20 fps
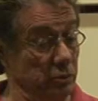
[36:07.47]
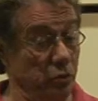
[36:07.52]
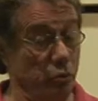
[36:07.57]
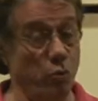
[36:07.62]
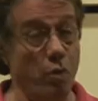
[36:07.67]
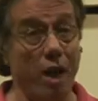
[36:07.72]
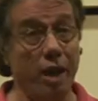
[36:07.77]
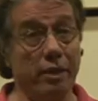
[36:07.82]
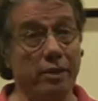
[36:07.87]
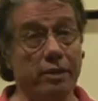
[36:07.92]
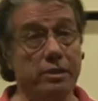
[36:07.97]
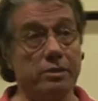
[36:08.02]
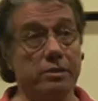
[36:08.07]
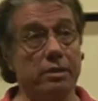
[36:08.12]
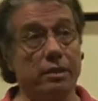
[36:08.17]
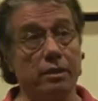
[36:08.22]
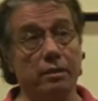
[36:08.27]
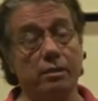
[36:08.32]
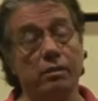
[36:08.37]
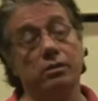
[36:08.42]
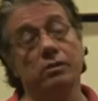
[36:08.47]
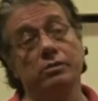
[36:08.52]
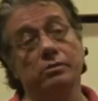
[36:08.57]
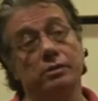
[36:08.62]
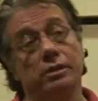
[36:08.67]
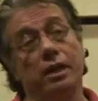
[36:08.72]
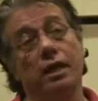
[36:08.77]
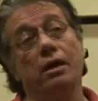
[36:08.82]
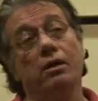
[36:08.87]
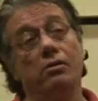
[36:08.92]
While this, oh
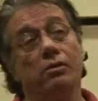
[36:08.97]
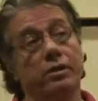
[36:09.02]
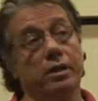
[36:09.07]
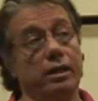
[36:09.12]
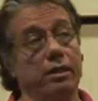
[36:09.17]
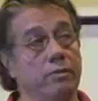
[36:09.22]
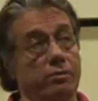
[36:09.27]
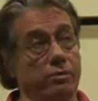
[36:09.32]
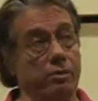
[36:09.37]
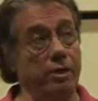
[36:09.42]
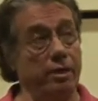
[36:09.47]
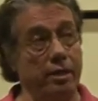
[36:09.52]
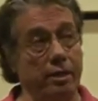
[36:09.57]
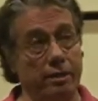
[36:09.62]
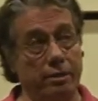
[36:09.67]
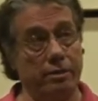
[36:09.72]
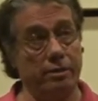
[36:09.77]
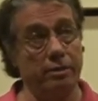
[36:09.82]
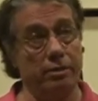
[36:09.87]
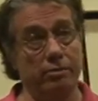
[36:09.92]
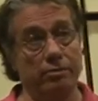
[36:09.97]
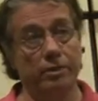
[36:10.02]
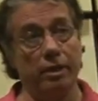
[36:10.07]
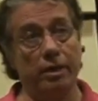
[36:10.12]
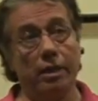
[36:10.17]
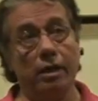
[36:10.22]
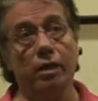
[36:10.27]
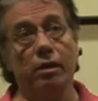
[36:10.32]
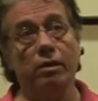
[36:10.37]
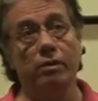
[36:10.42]
yeah, okay, great. Here we
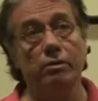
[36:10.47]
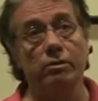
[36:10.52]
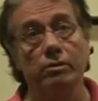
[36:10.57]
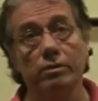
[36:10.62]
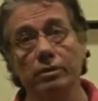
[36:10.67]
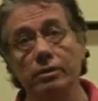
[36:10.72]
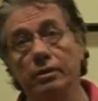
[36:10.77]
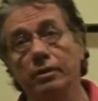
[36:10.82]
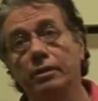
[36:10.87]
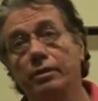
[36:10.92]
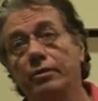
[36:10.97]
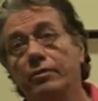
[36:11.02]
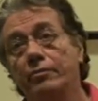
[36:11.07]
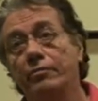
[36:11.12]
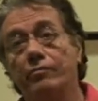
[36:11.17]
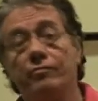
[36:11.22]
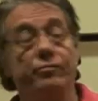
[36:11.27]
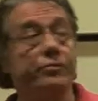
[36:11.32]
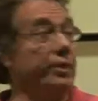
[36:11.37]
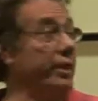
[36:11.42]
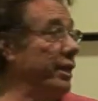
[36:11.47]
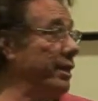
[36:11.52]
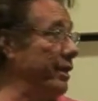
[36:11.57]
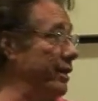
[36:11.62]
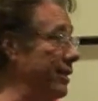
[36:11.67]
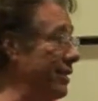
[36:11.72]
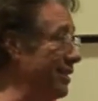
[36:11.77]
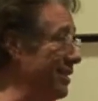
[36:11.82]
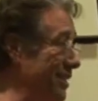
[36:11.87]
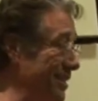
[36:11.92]
go. Eddie, don't
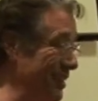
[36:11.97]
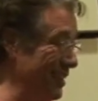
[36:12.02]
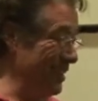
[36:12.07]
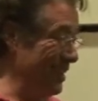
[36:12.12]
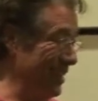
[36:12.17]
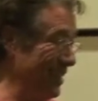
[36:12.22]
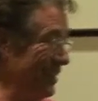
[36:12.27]
touch those